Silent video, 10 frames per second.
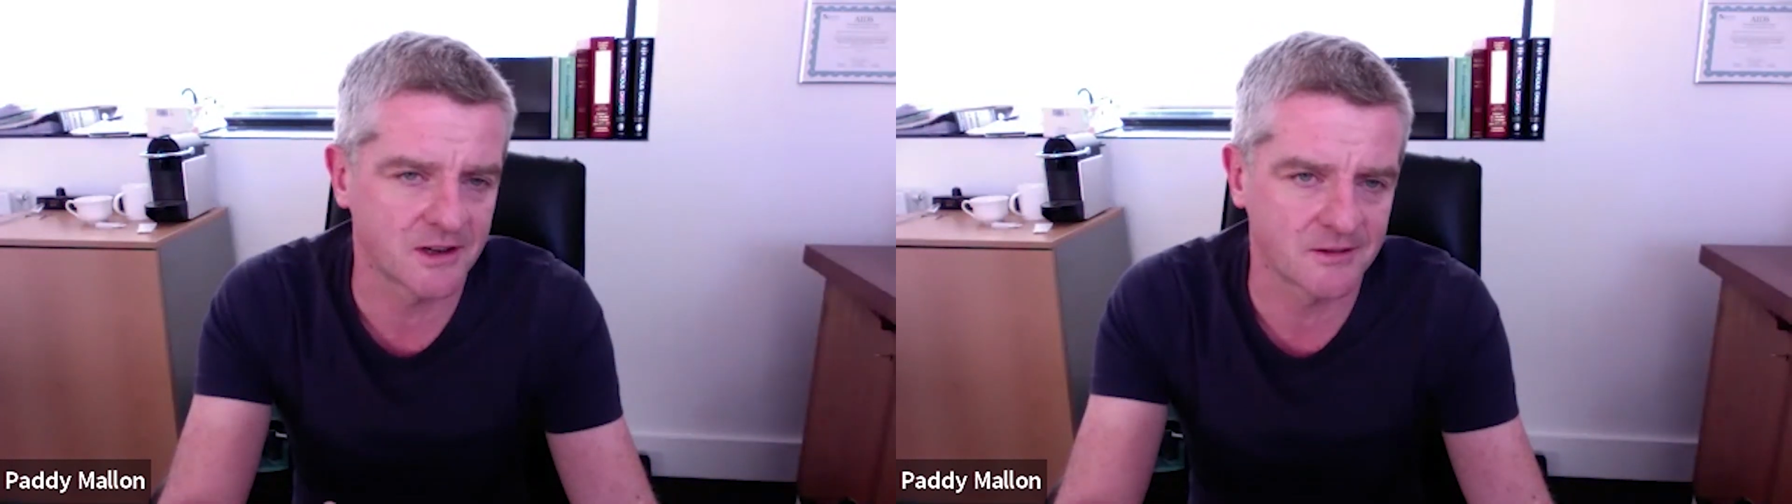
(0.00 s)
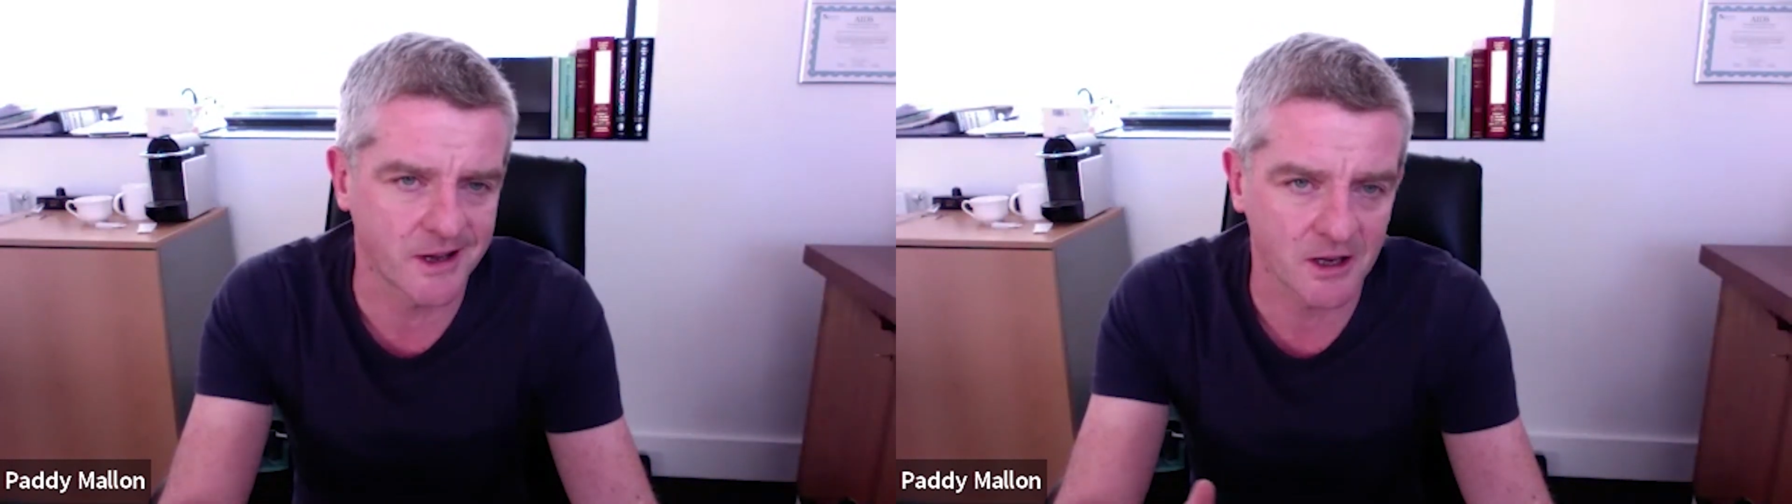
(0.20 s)

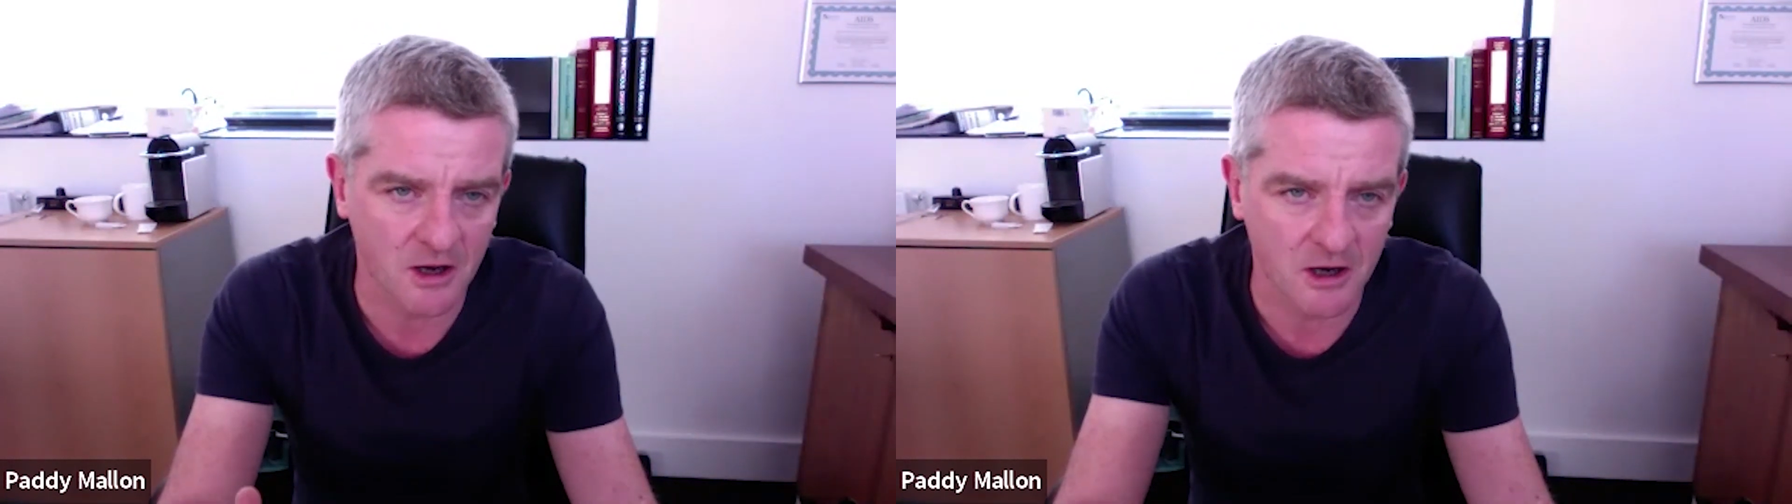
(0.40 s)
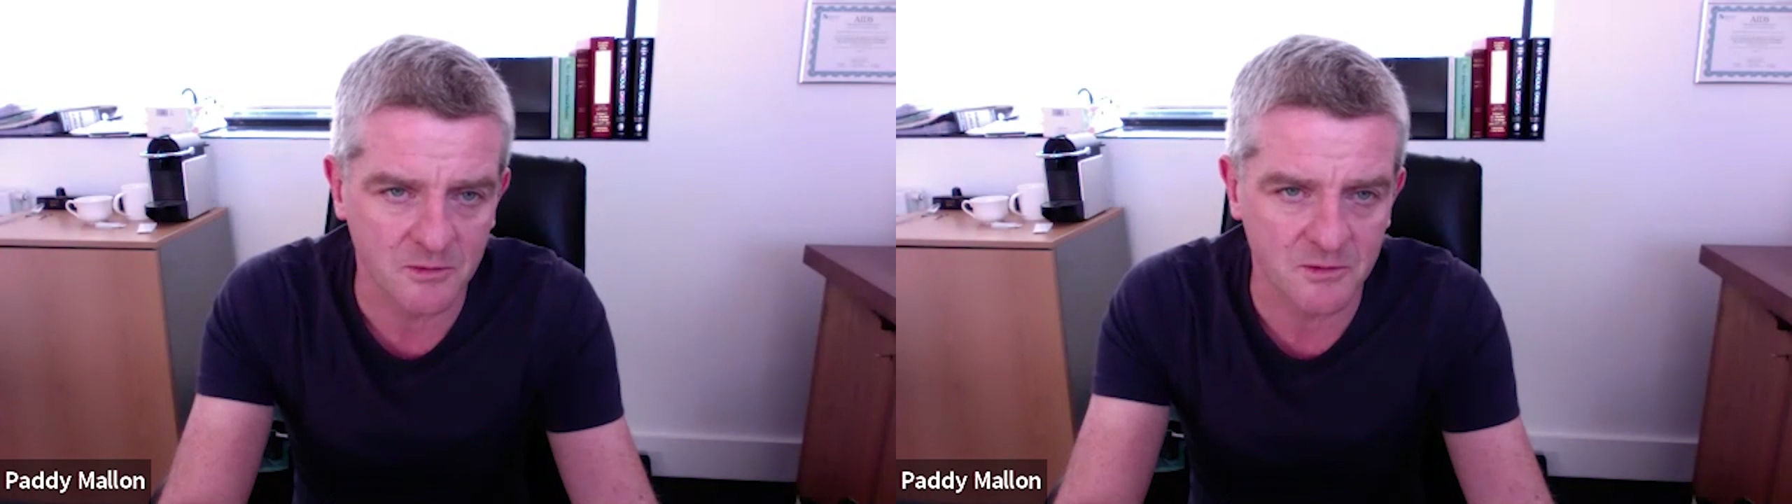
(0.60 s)
get
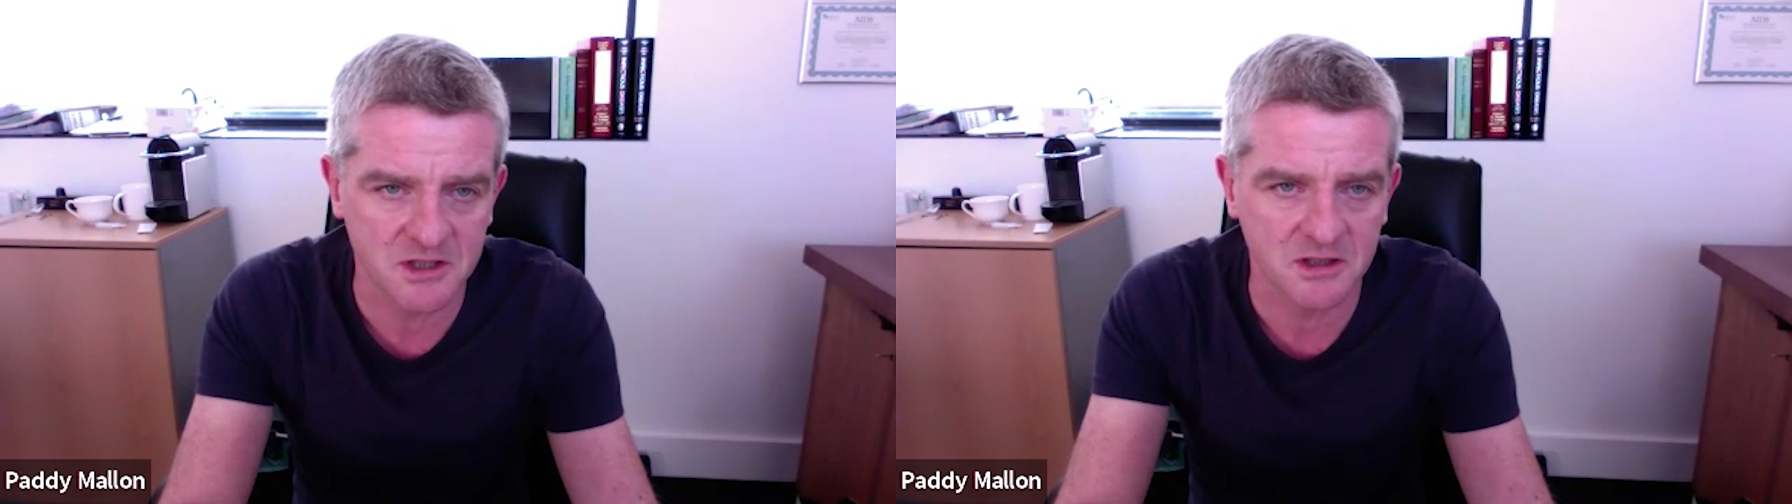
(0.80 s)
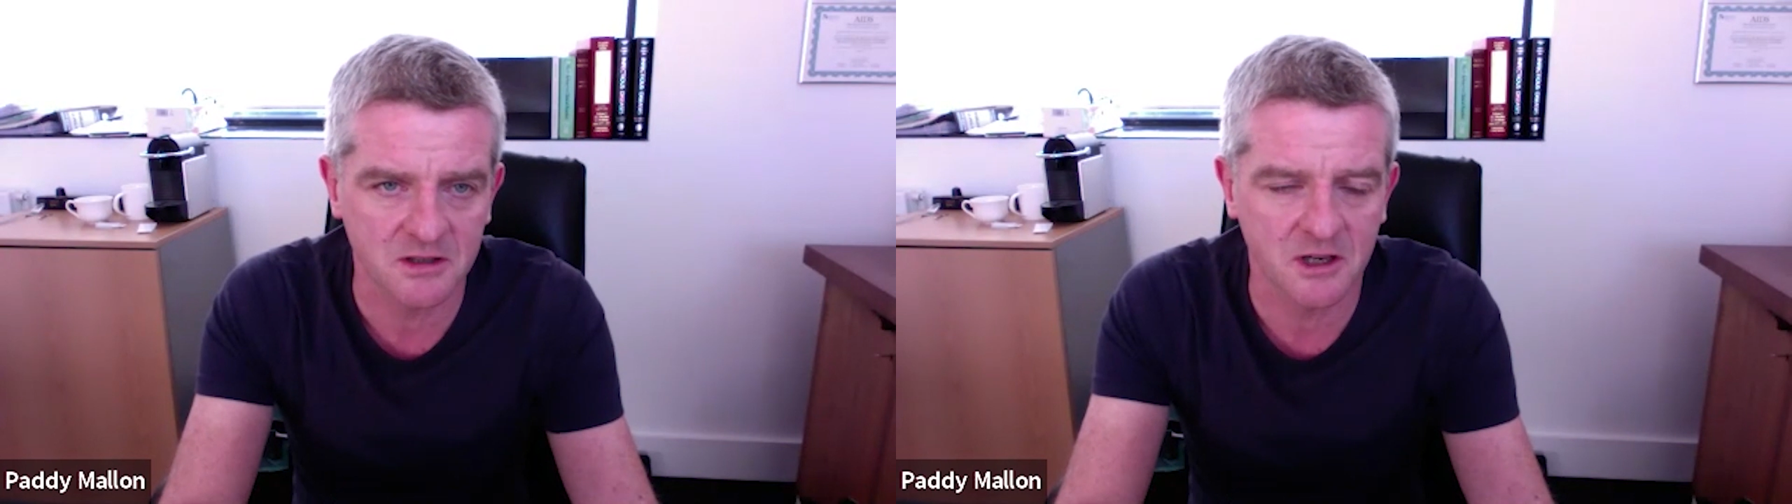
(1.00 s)

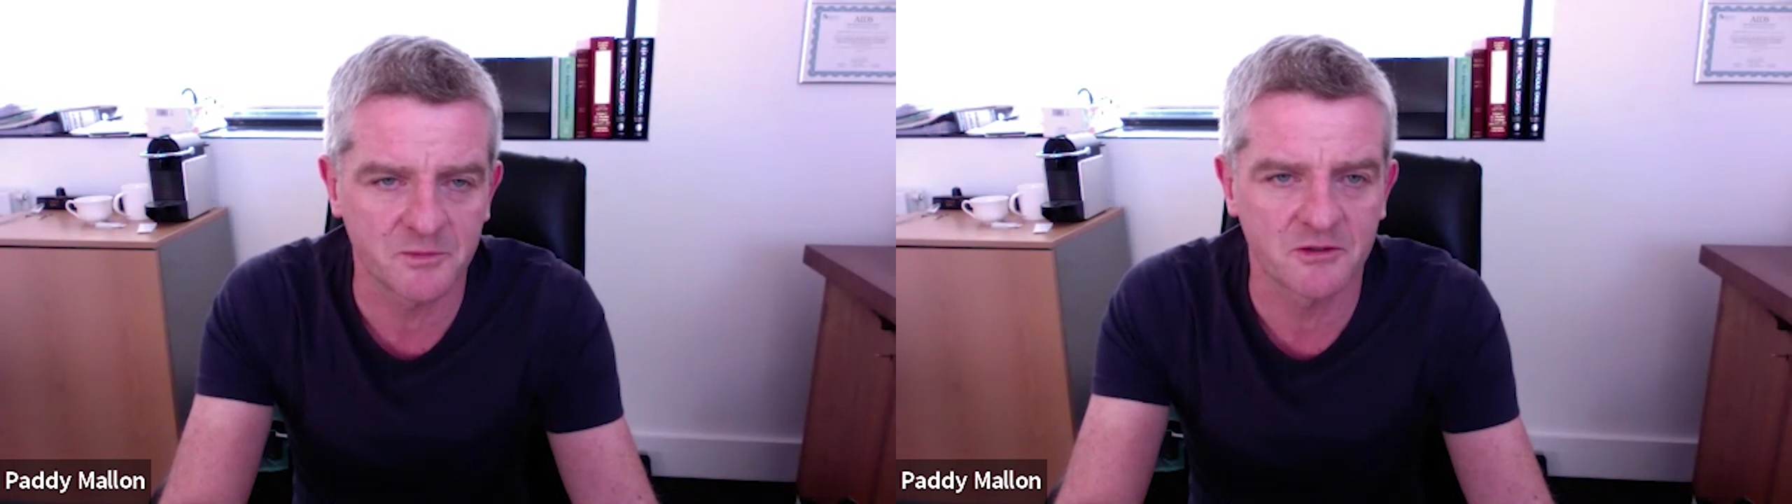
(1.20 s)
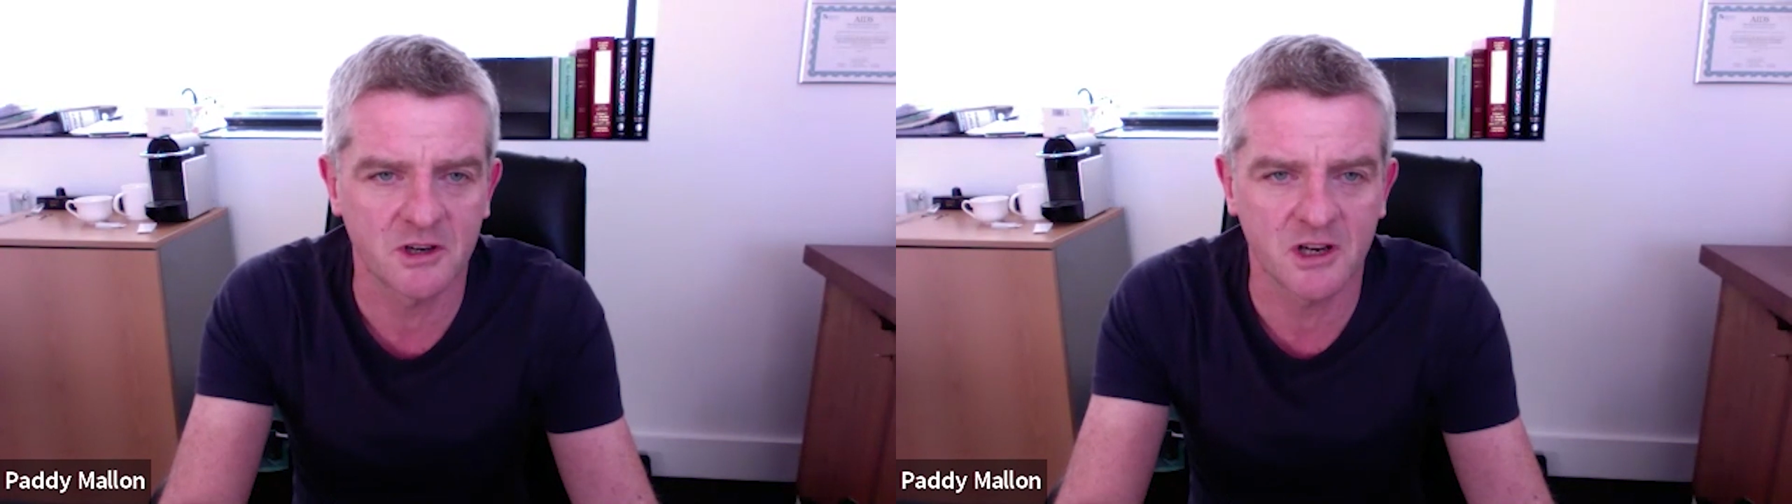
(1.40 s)
commerce up
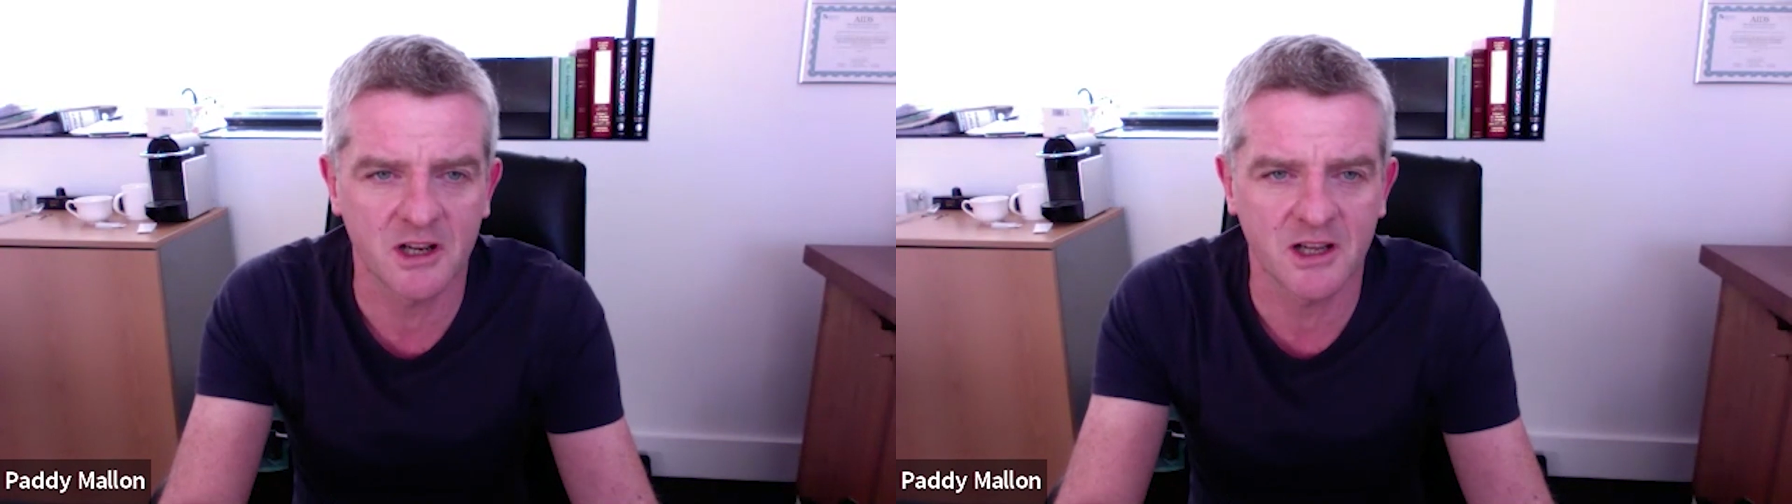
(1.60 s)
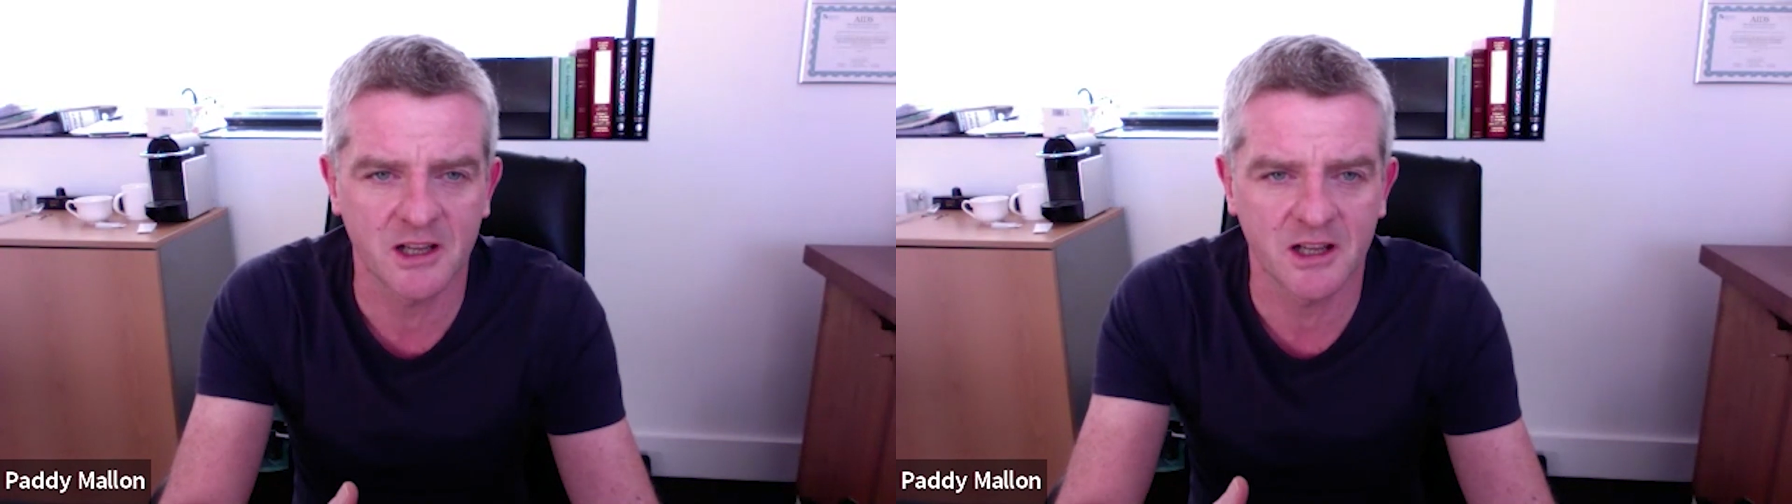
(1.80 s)
and running
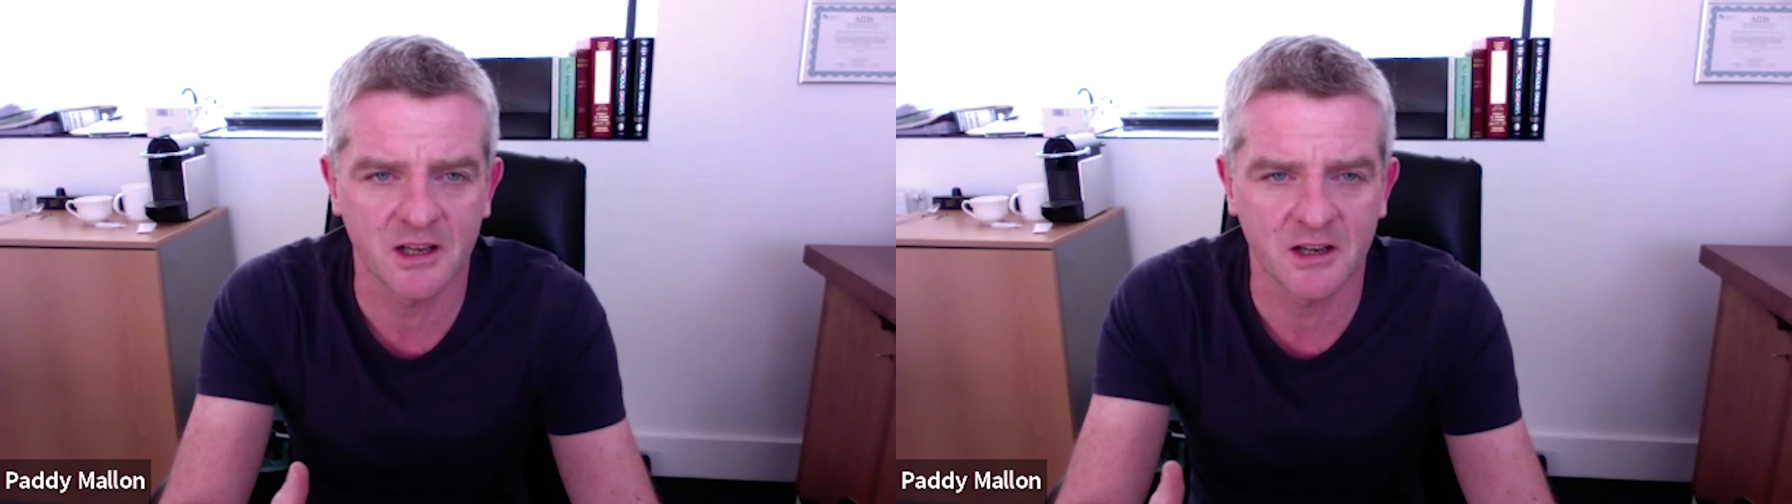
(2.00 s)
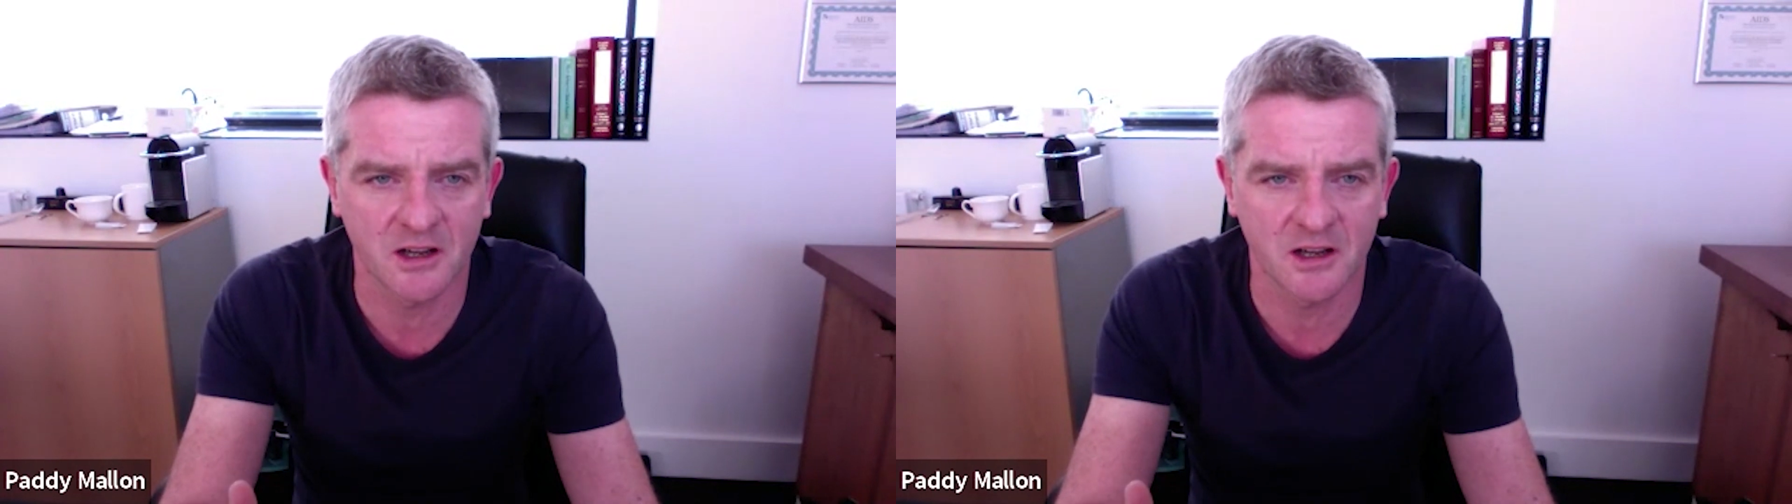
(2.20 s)
again,